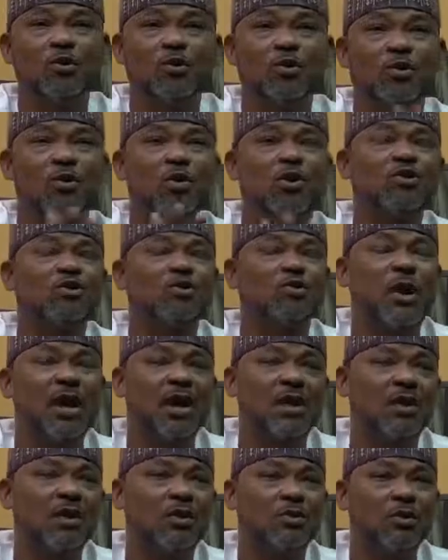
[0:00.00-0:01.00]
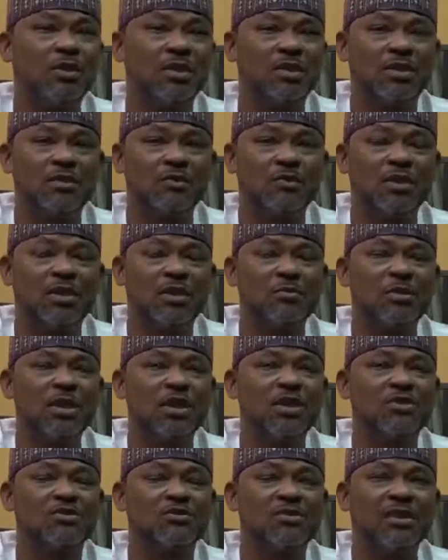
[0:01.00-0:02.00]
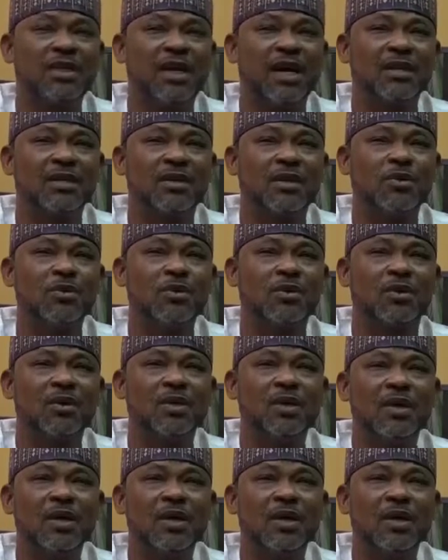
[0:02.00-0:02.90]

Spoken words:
will want to agree with the ministry that, look,